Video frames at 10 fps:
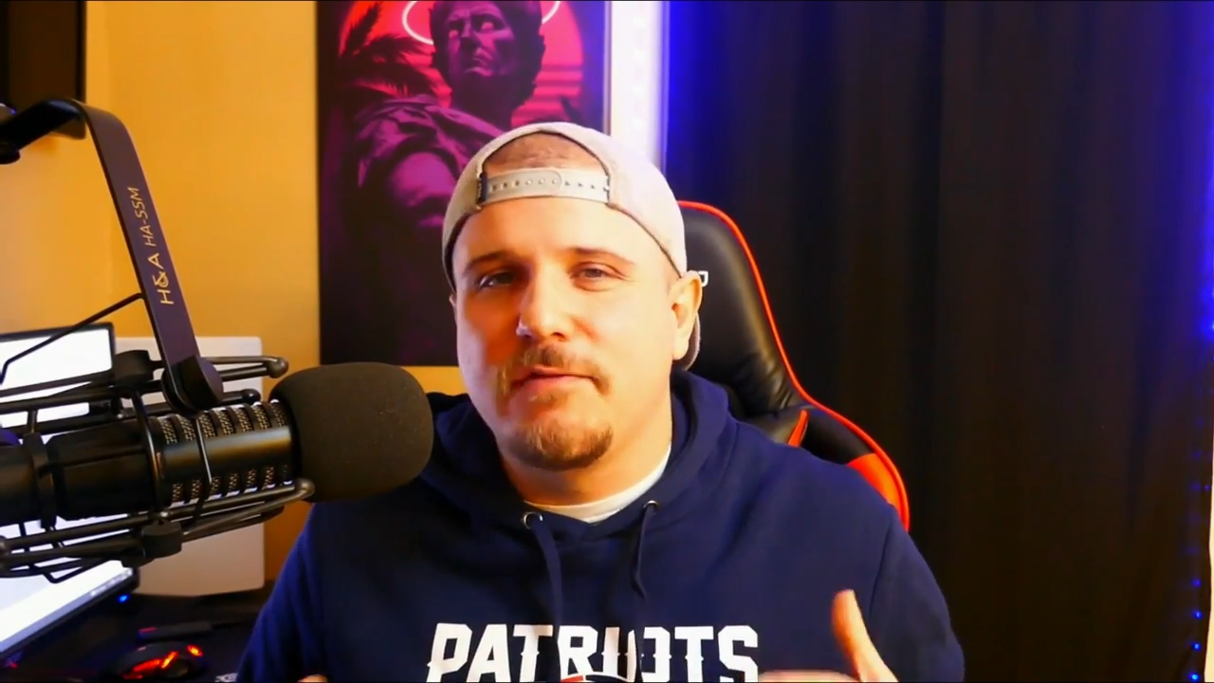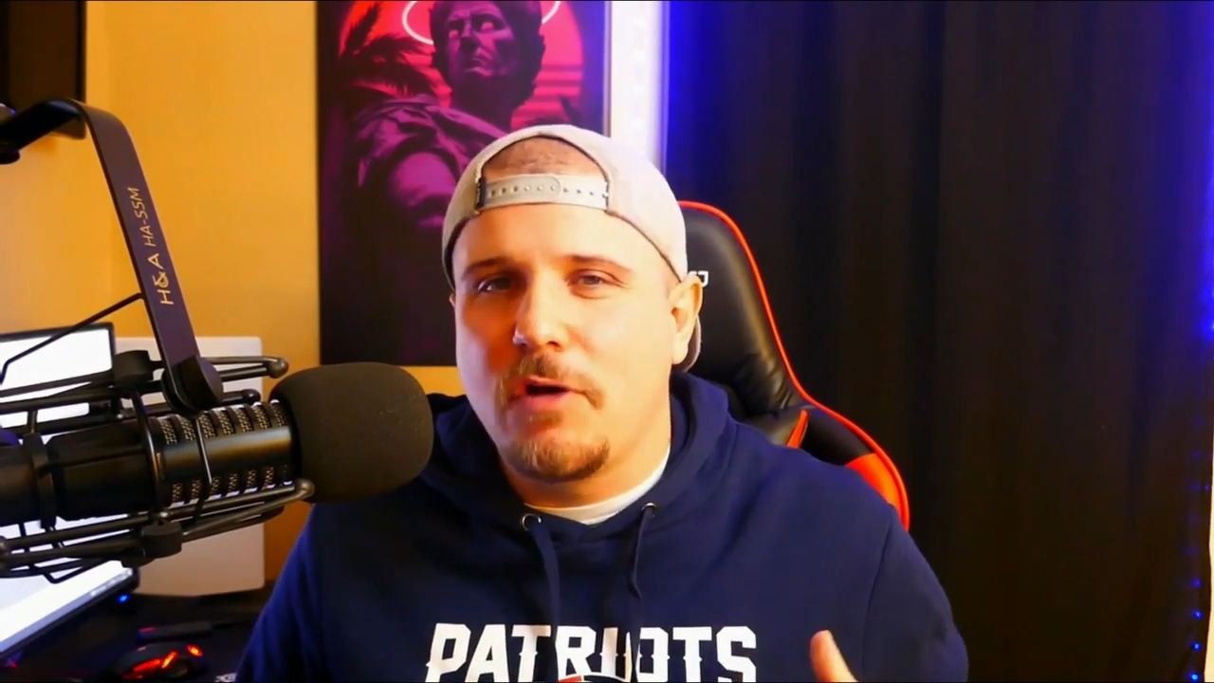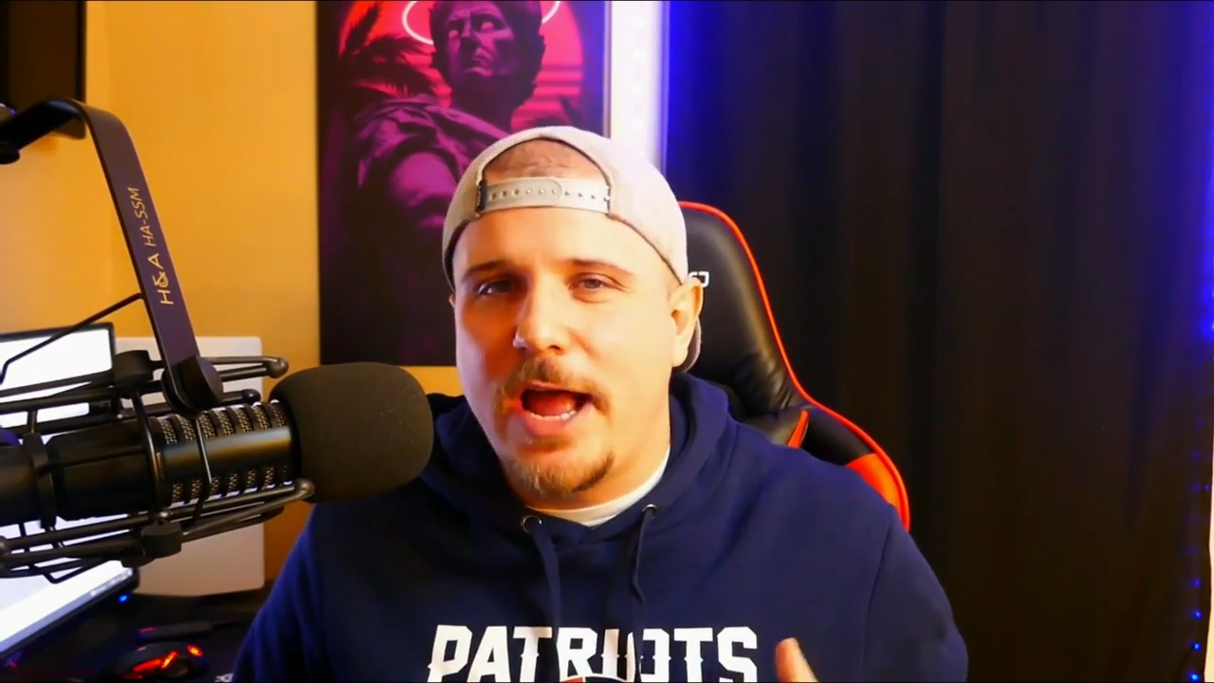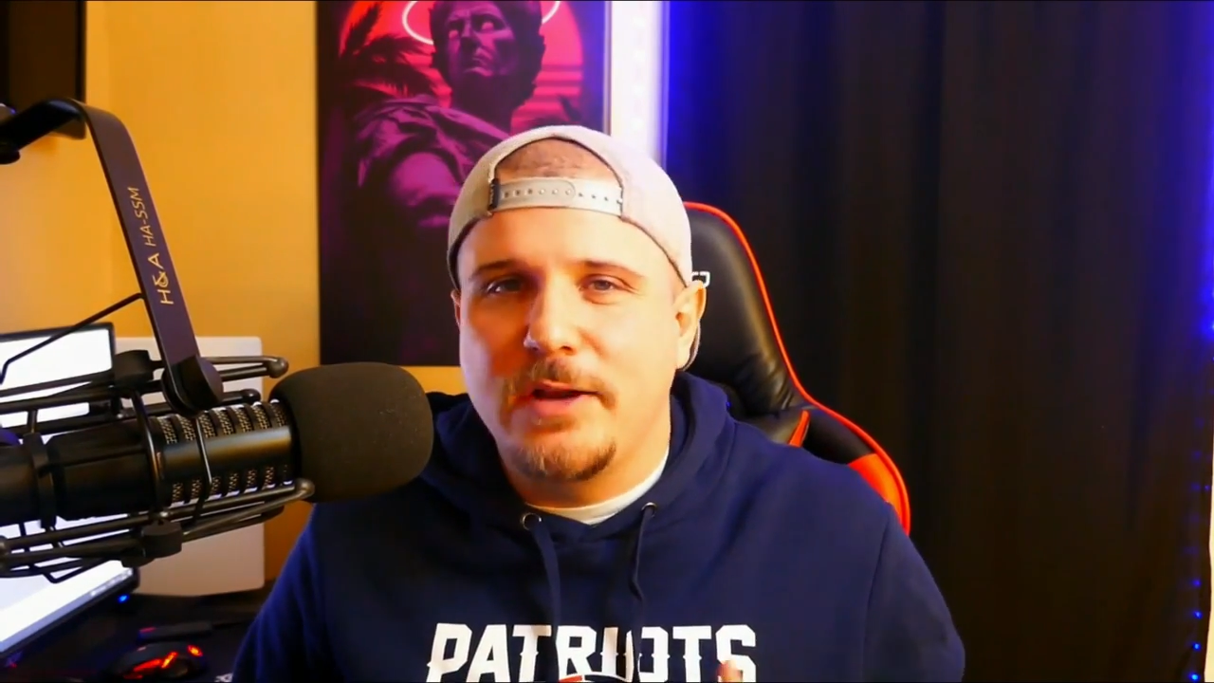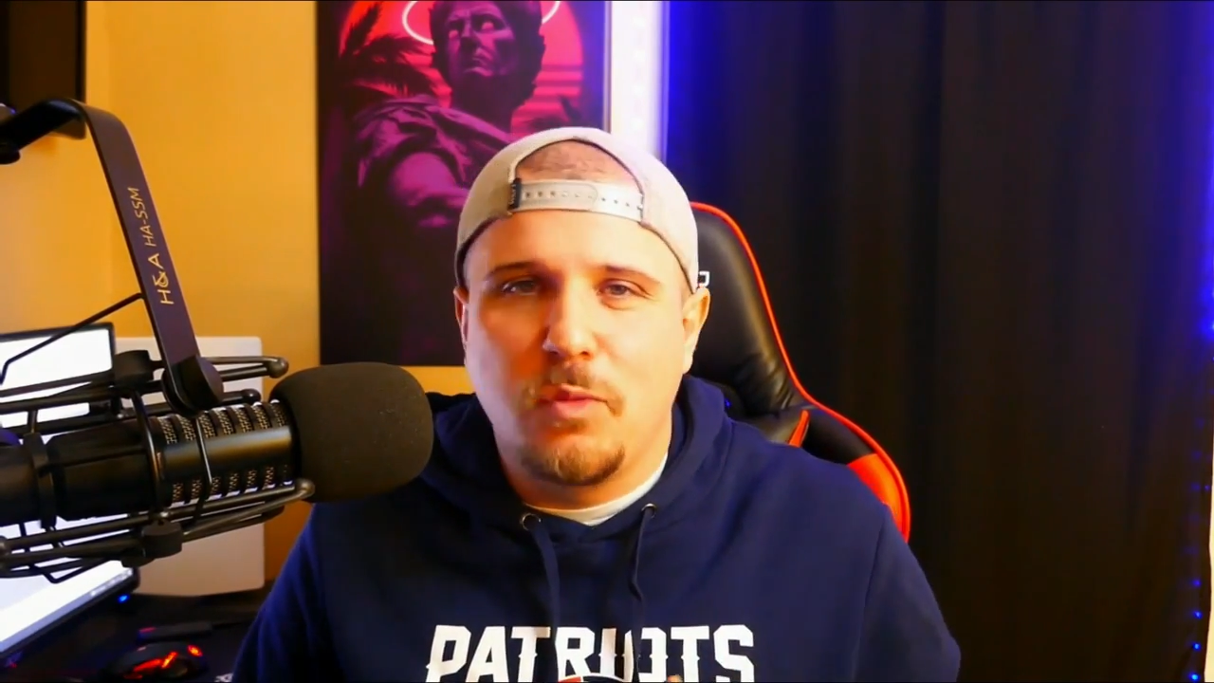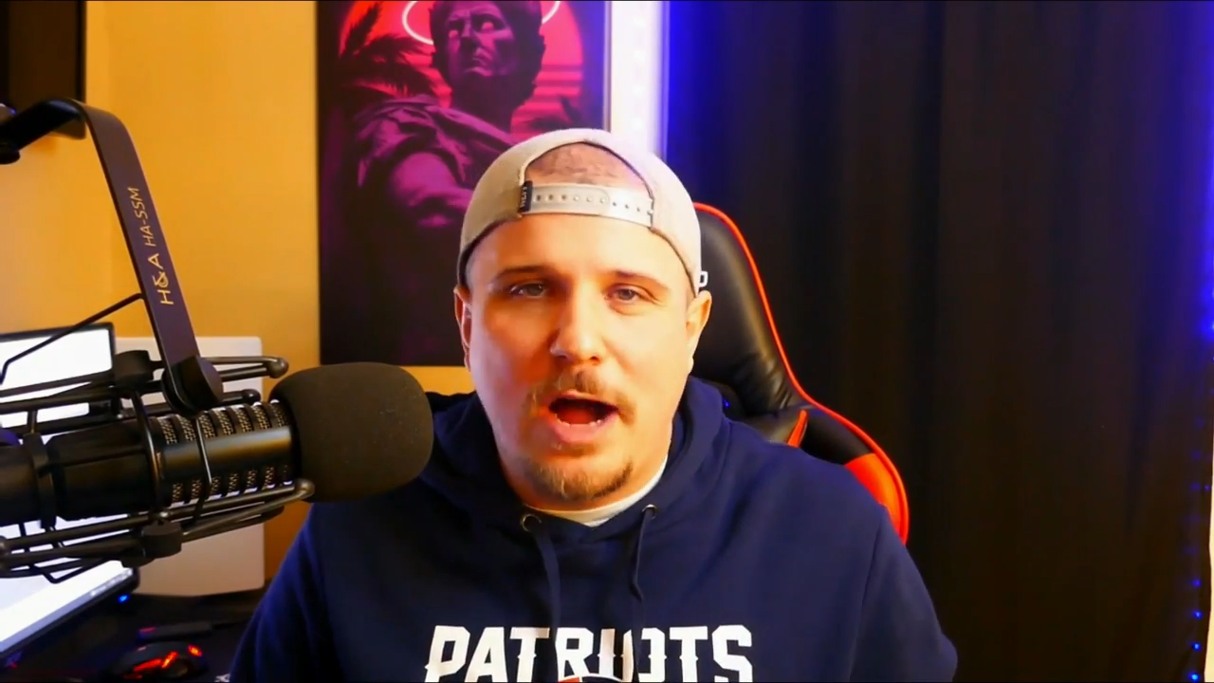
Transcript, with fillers: I've read,